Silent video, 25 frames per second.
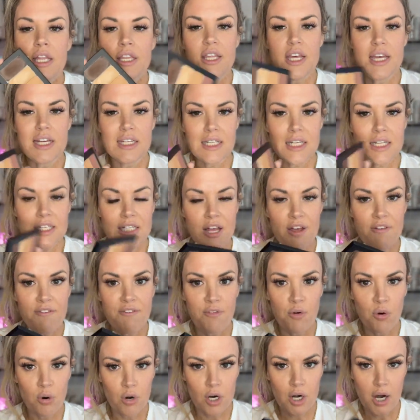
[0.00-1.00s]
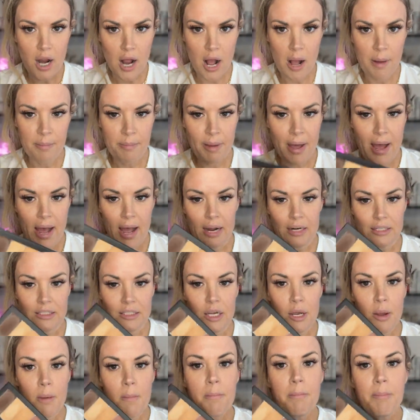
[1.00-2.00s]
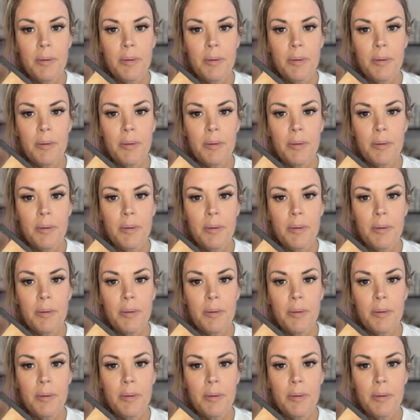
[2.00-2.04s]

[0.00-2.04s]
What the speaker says: This is a 4 compact.